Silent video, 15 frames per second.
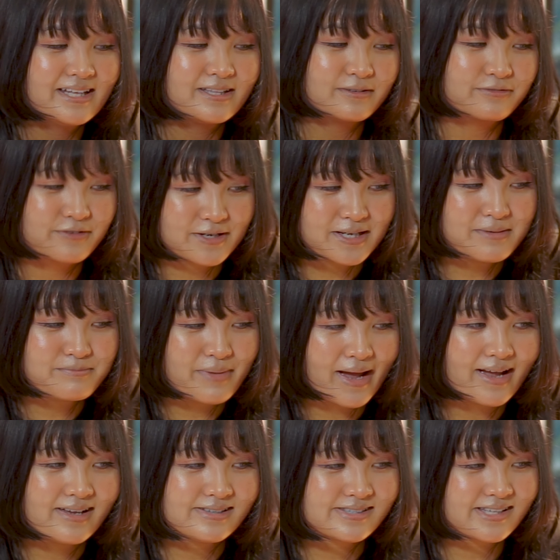the freaking
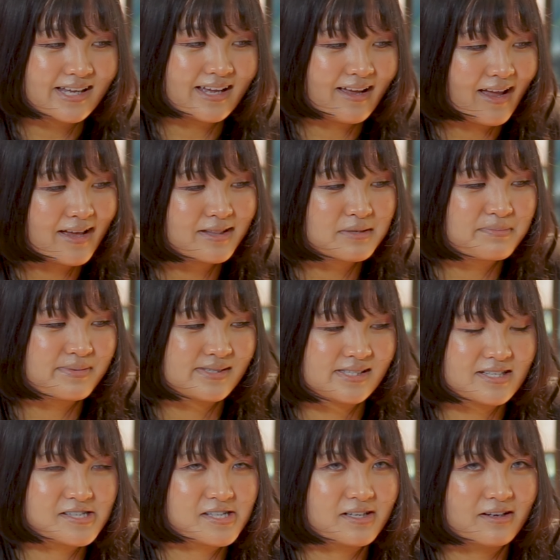base and the
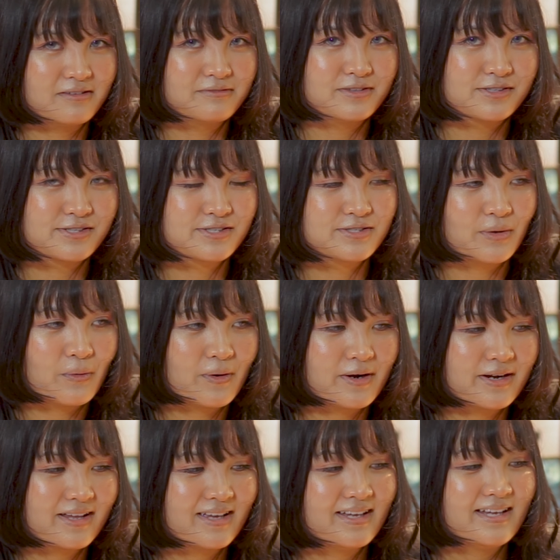position of the
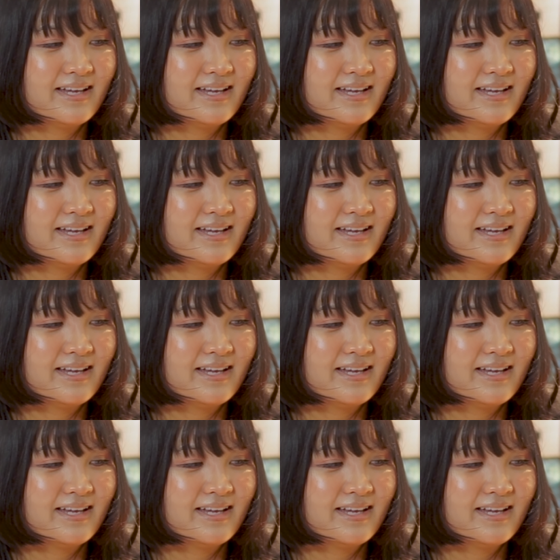sword.